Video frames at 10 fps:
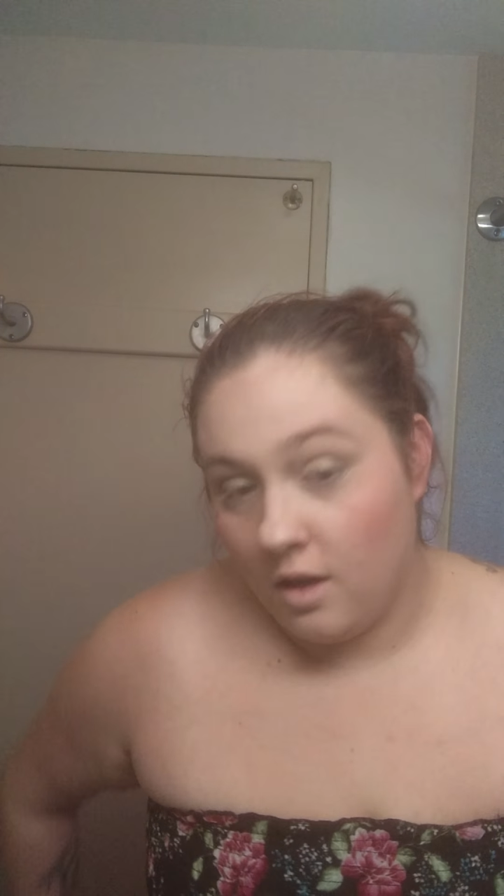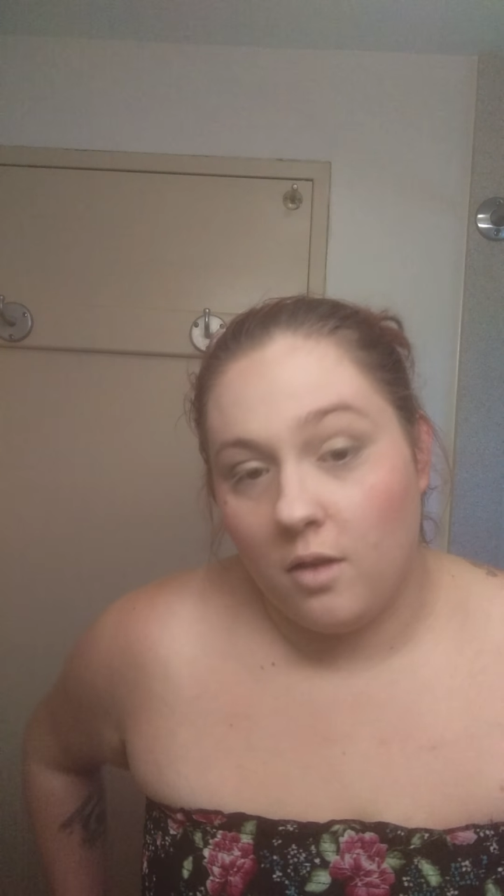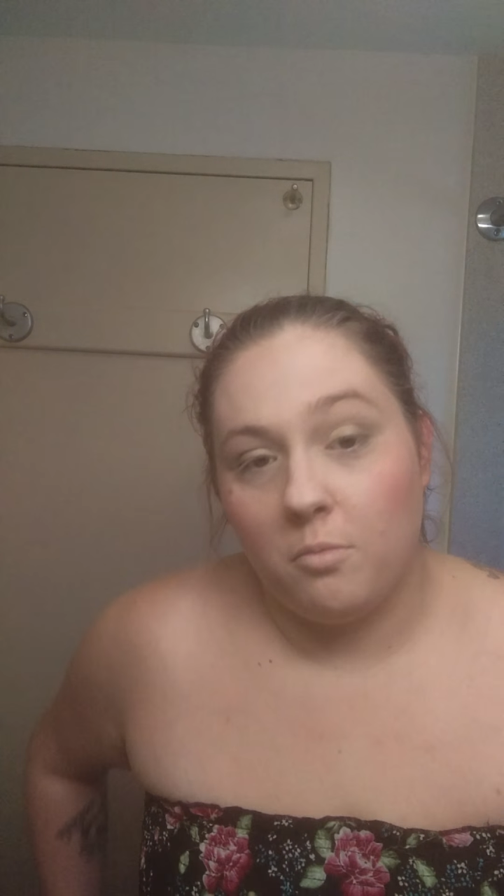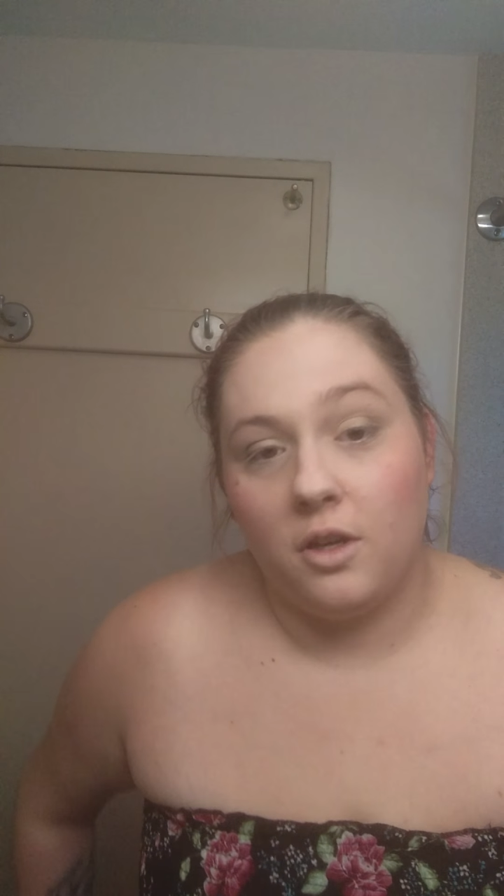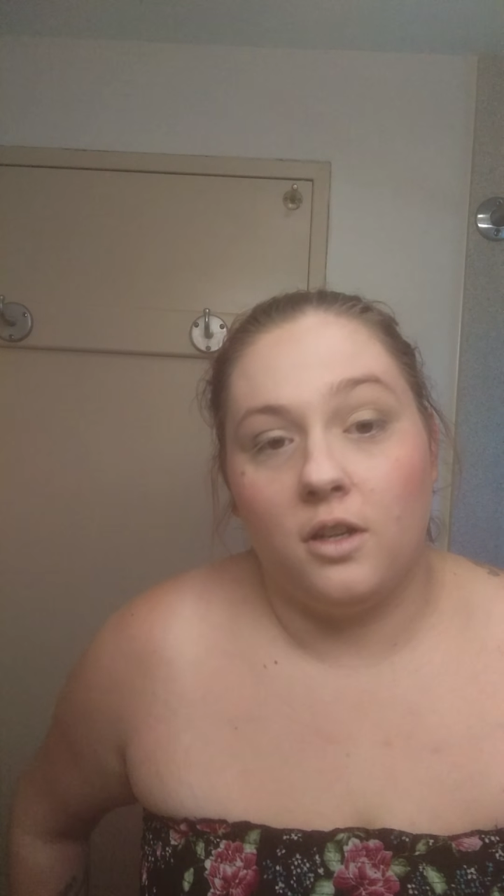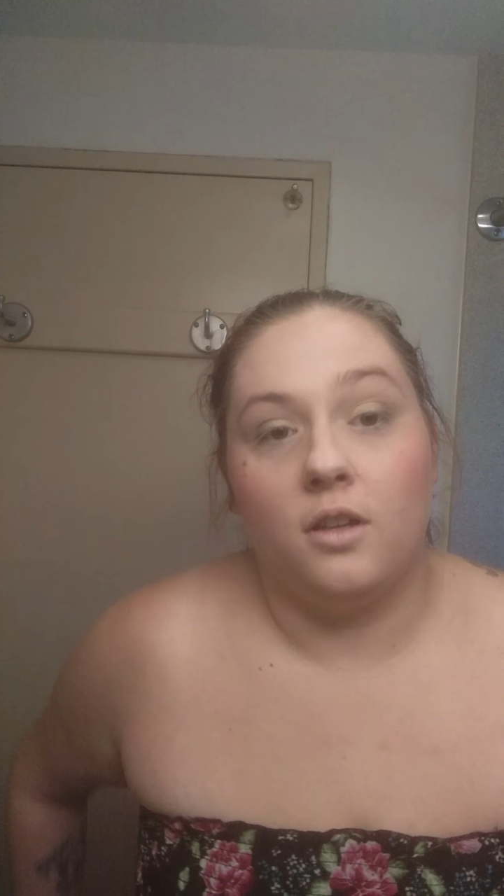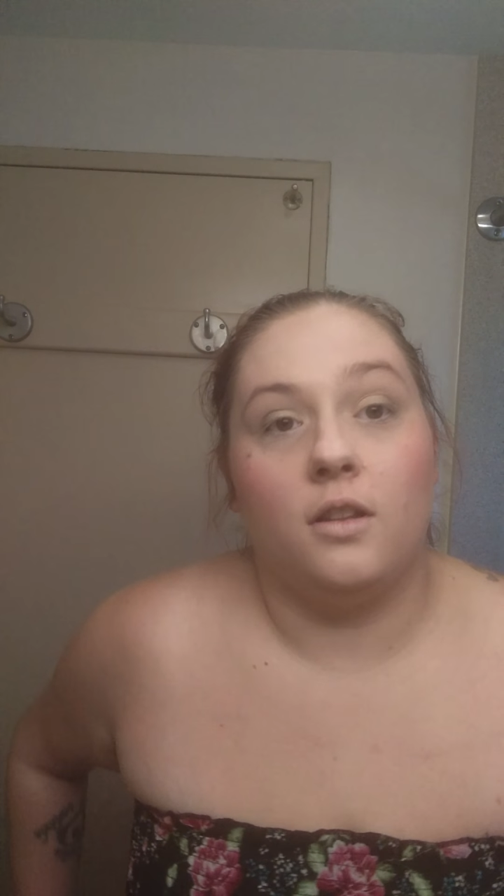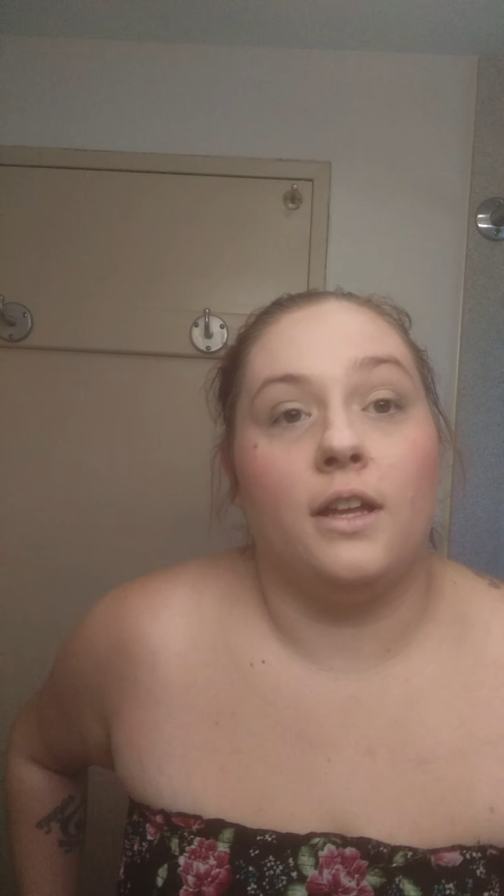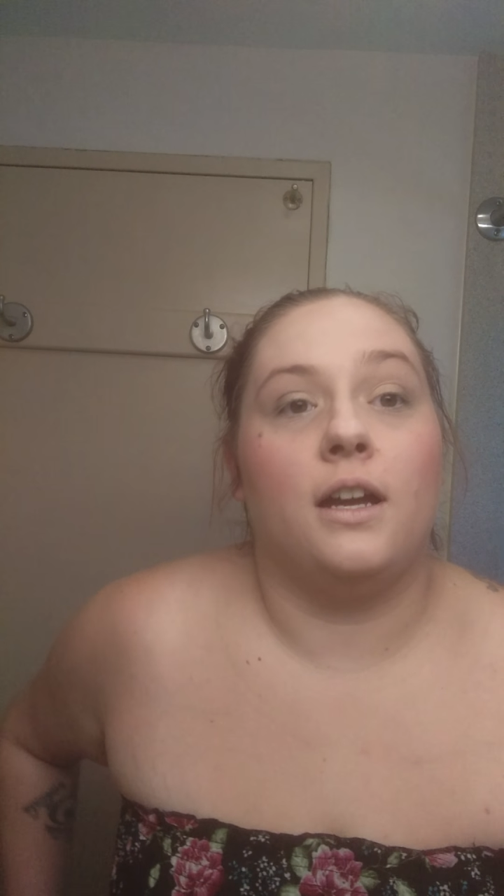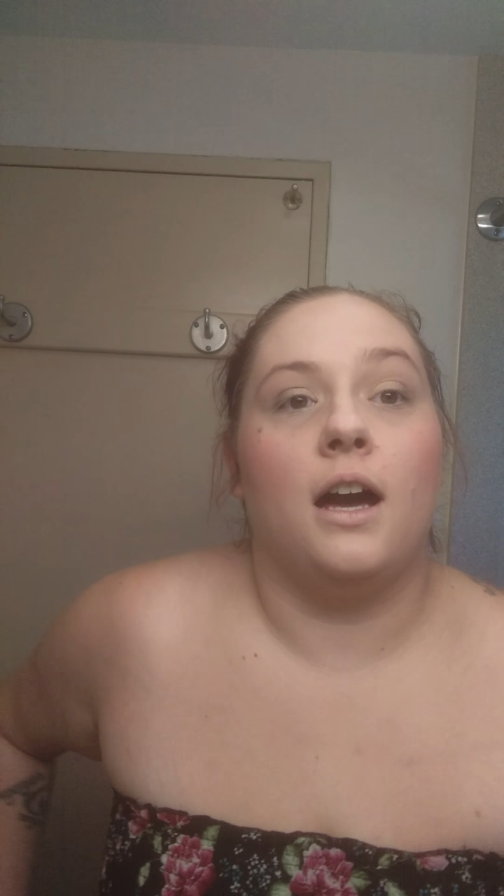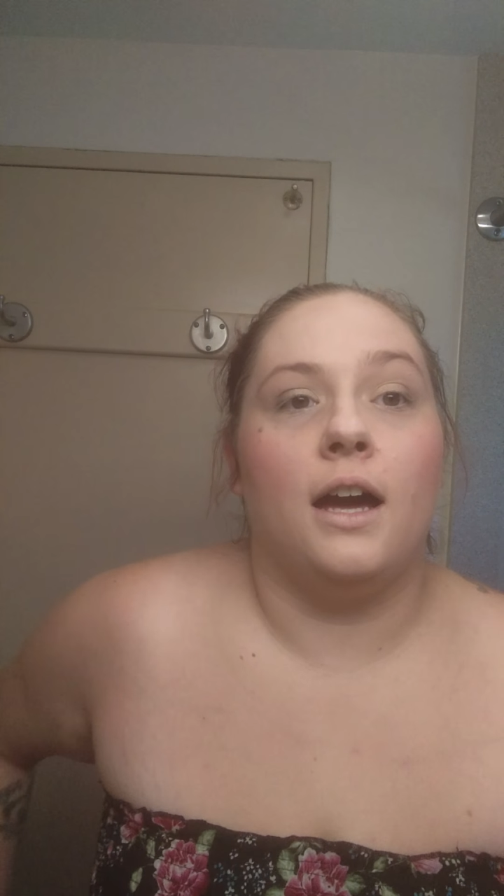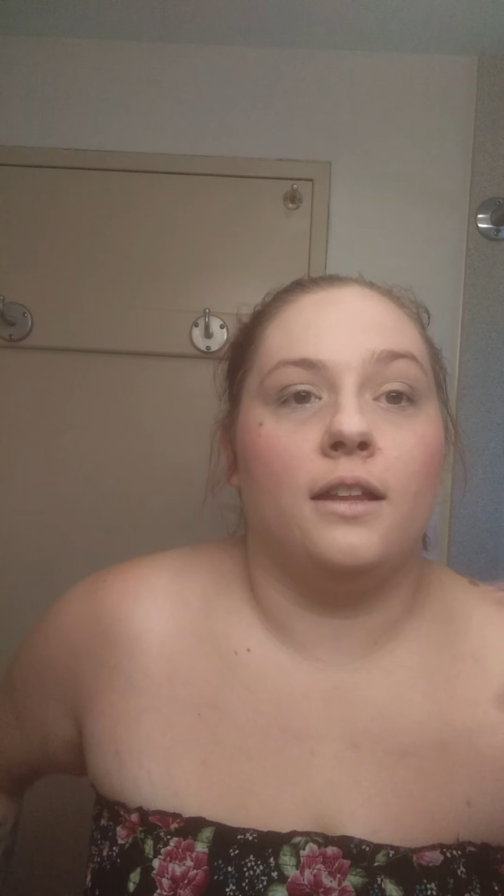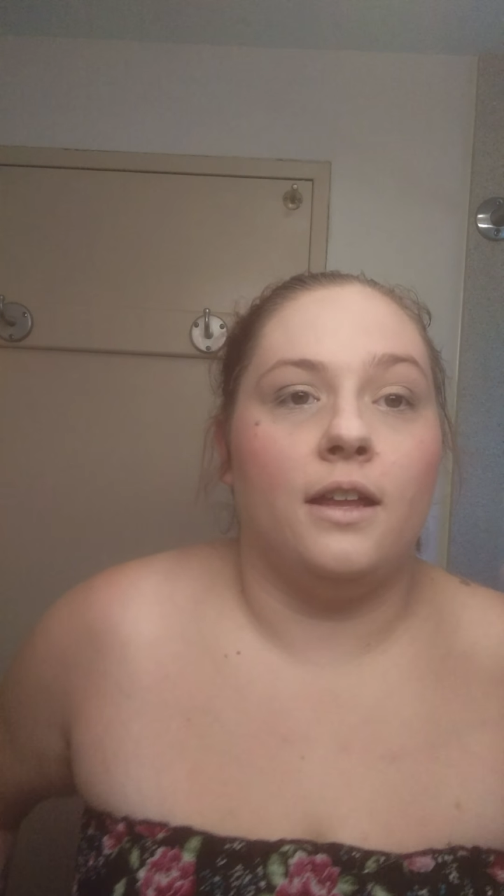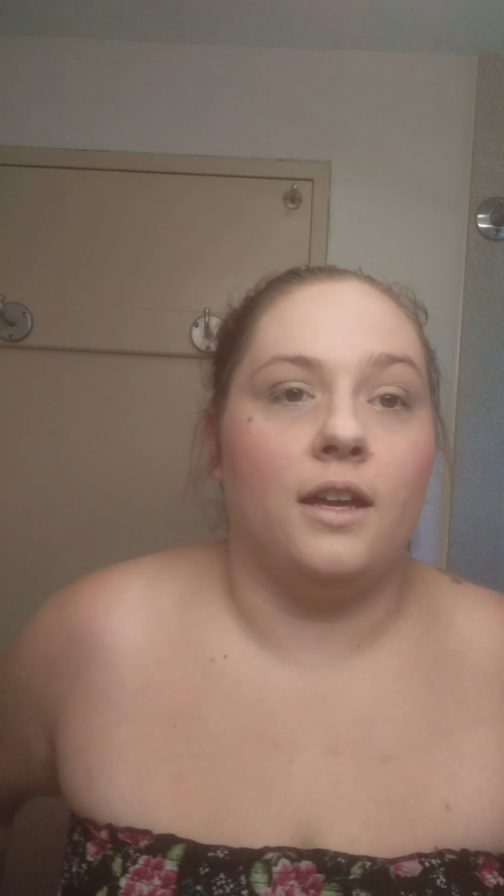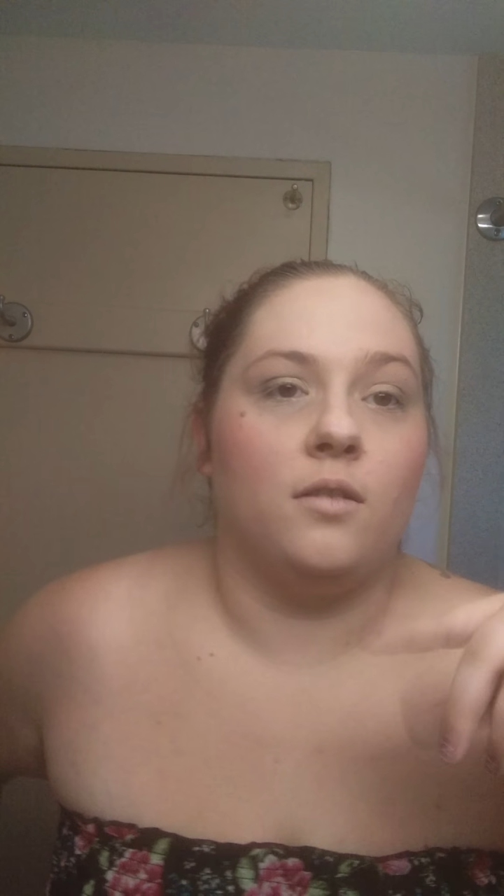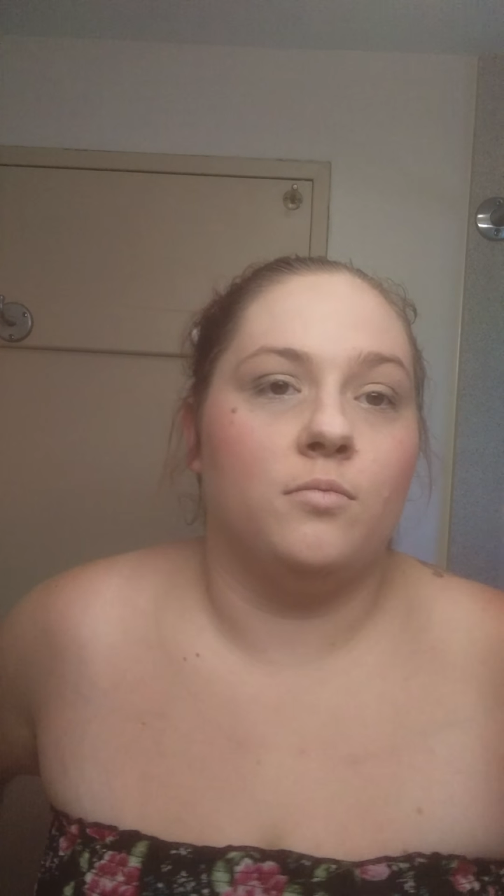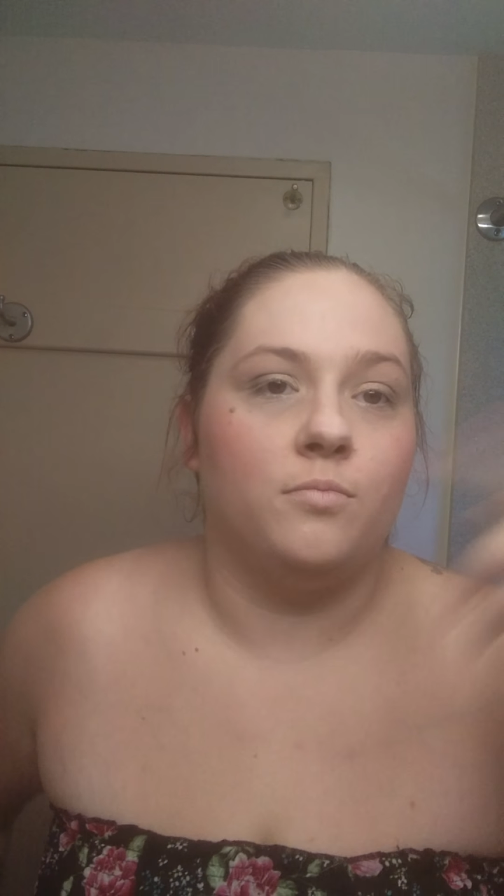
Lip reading: I'm gonna like highlight